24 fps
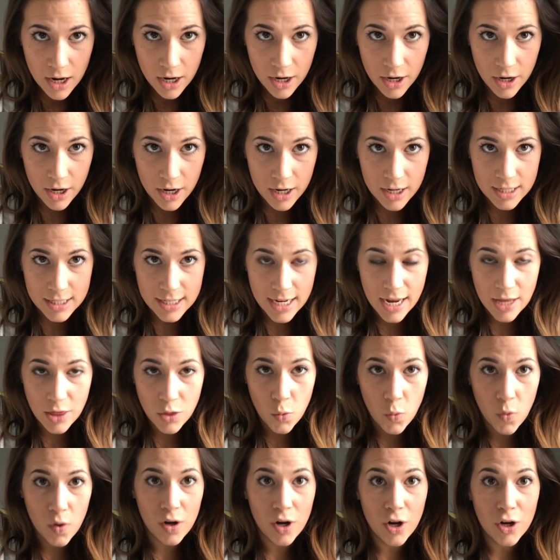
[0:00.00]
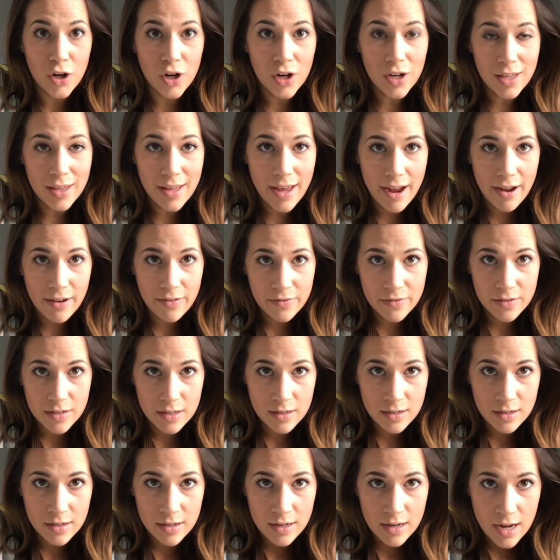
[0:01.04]
You're going to take the one on your left
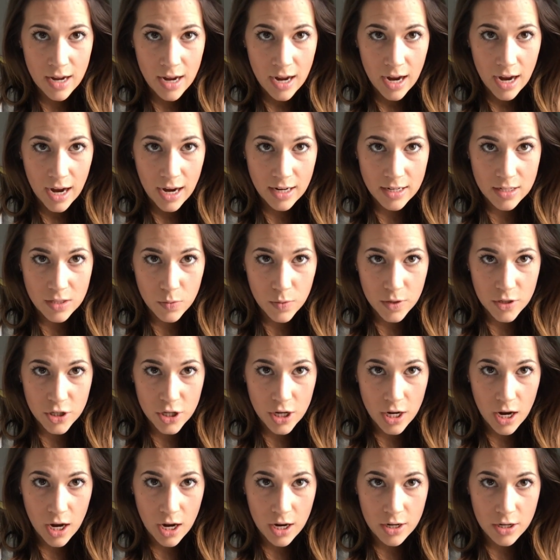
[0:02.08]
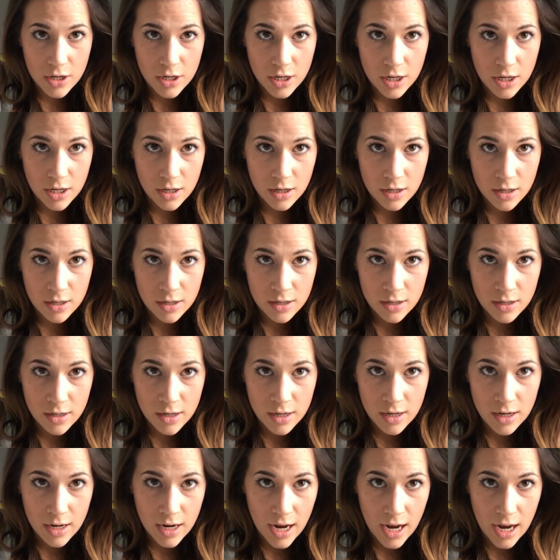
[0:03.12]
and switch it under
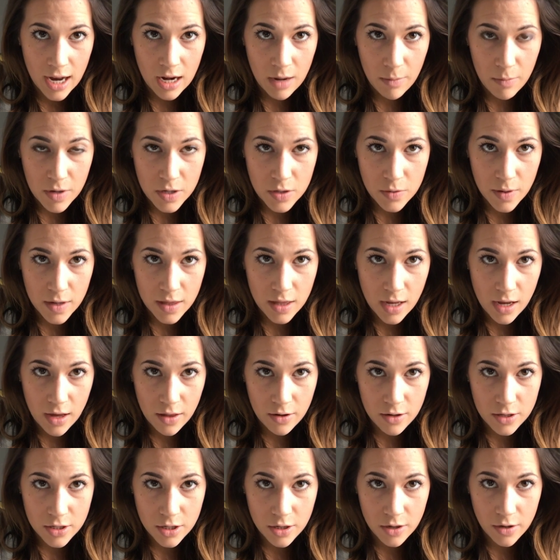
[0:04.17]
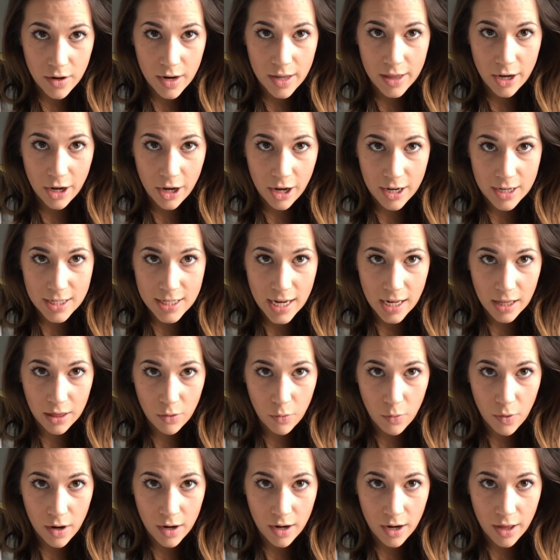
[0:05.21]
and in between the other 2. And then you're going to take the
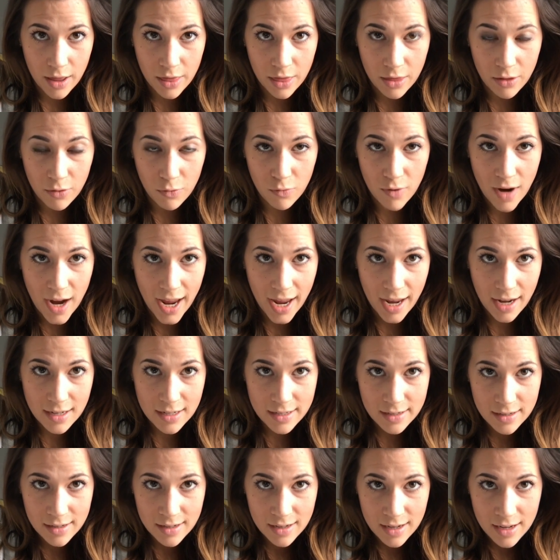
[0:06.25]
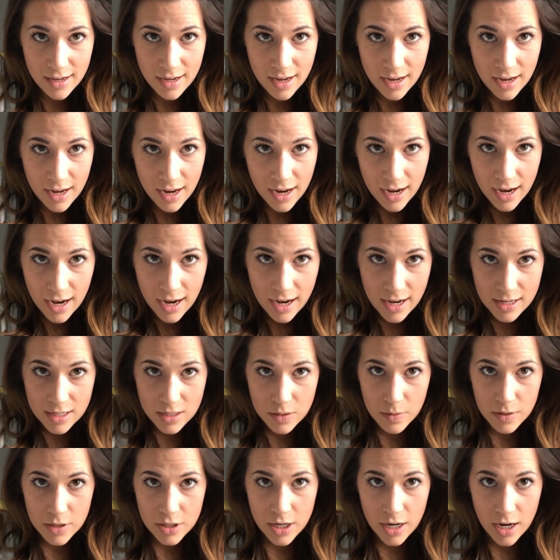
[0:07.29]
one on the right and
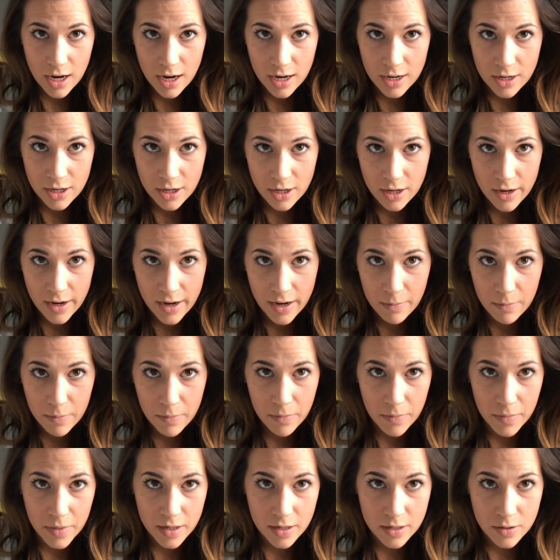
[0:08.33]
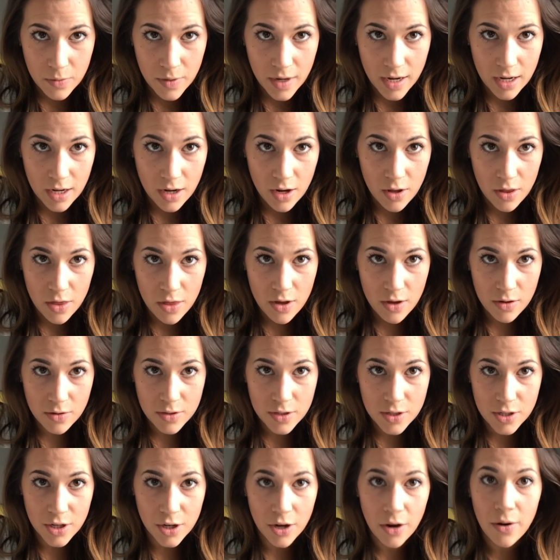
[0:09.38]
switch it under in between
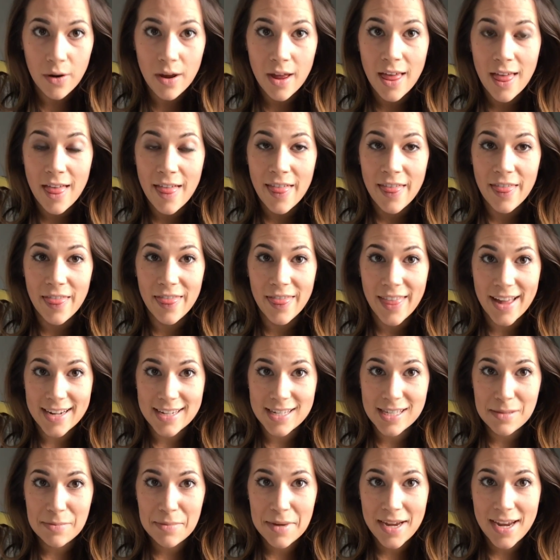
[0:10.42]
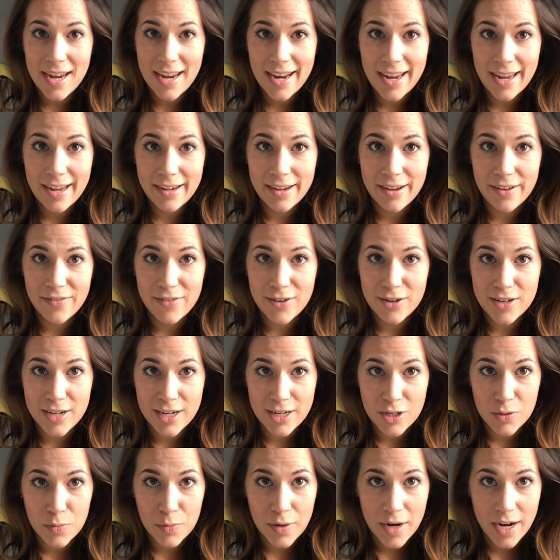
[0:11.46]
those 2. That's the beginning of your
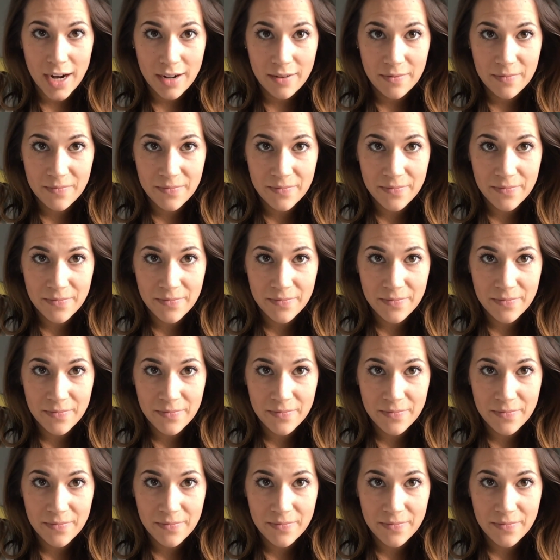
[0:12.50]
Dutch braid.